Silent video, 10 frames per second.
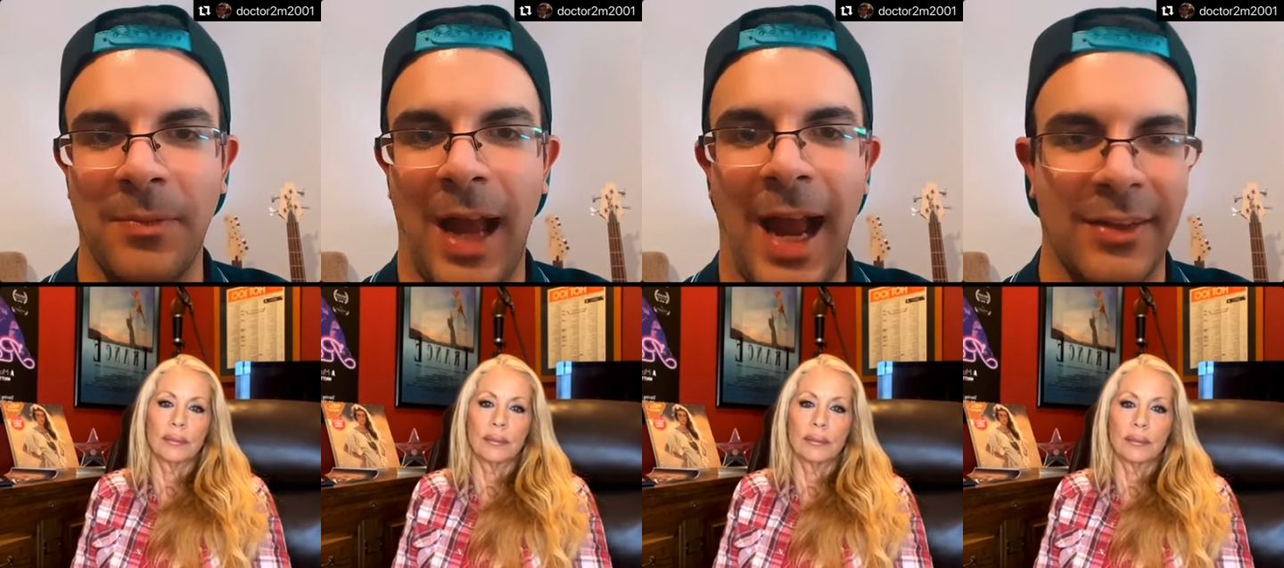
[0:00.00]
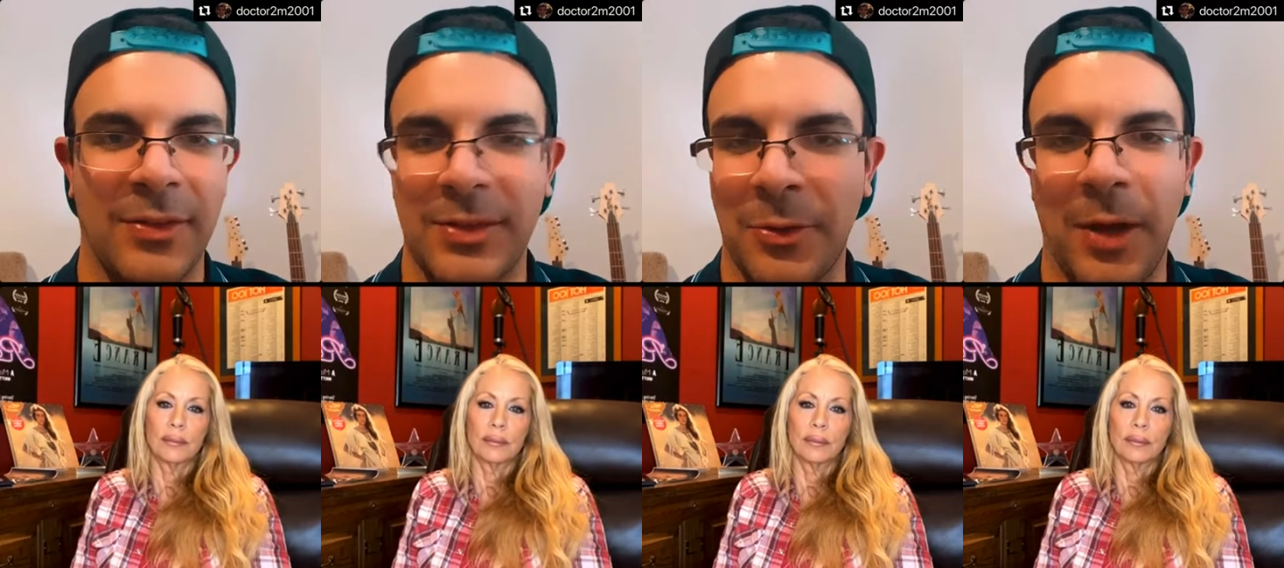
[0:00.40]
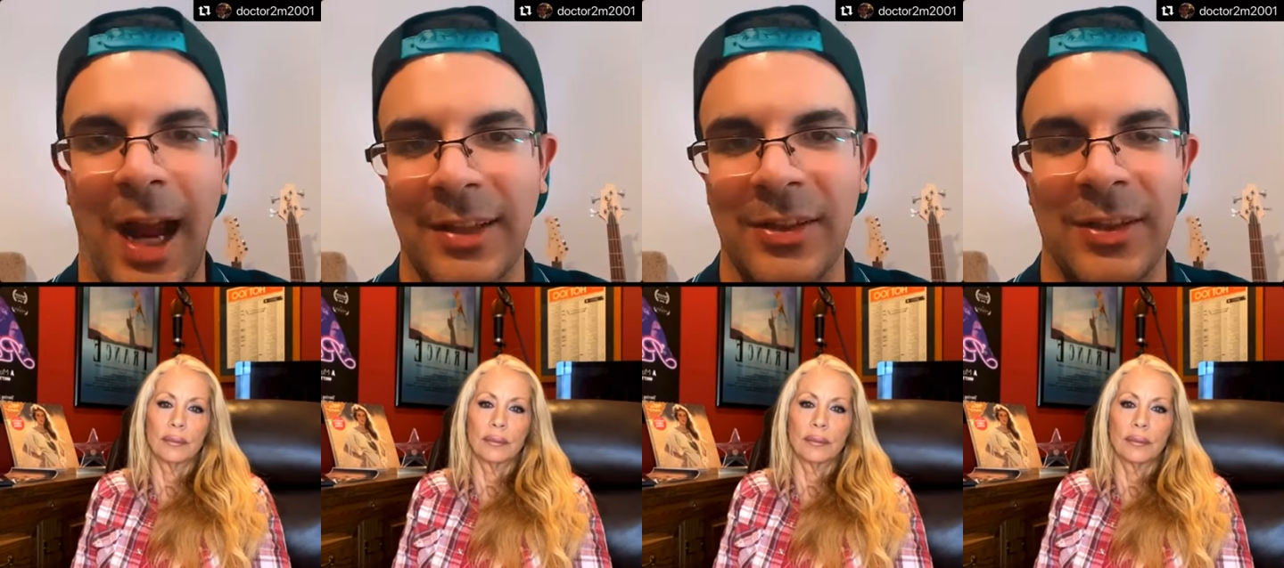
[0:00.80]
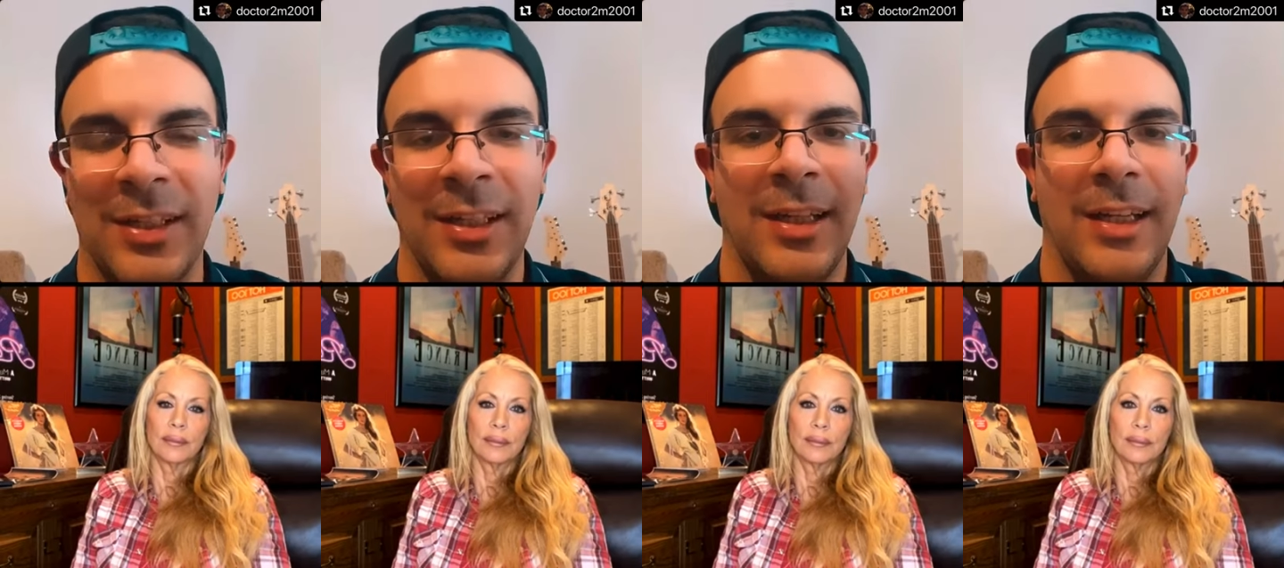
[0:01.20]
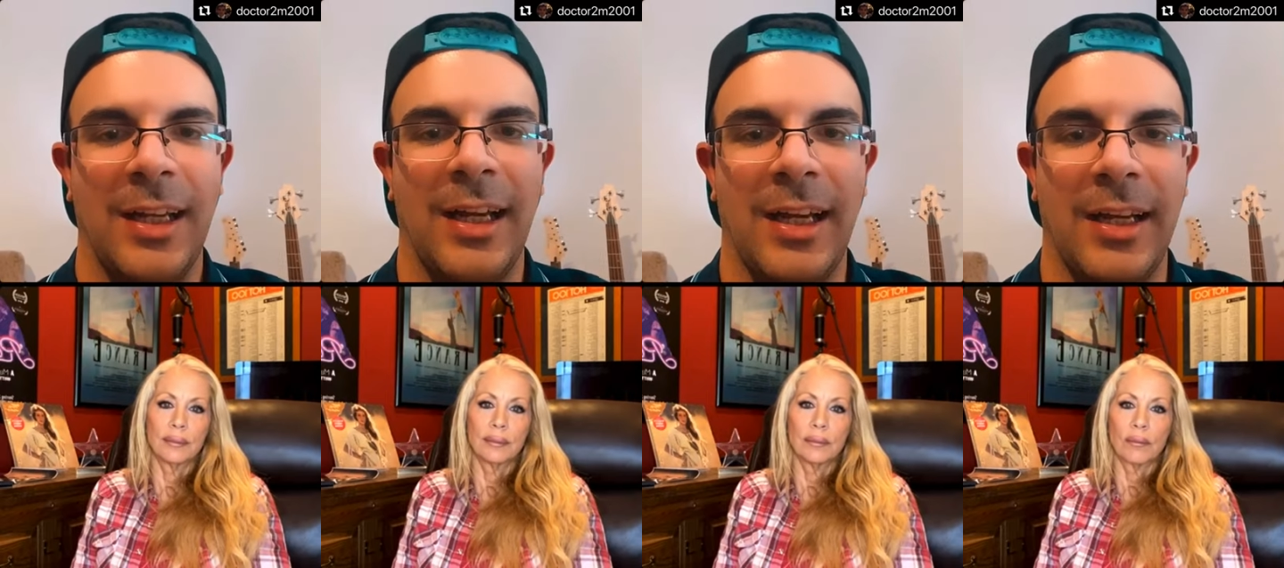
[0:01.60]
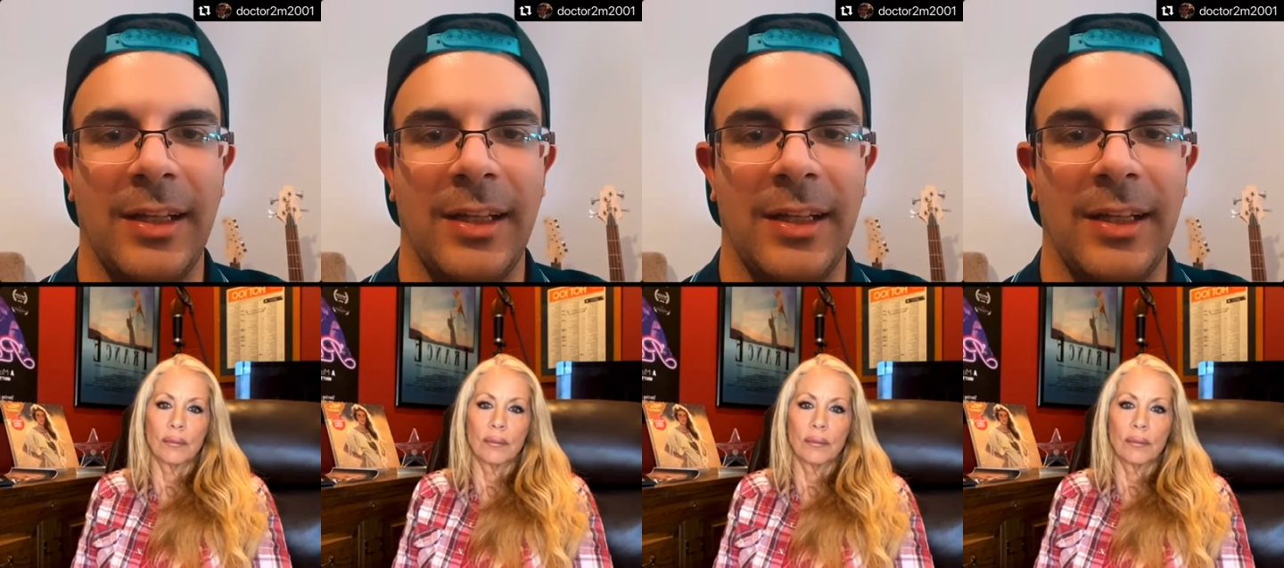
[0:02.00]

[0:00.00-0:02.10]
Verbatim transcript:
Speaker 1: actress or actor, uh,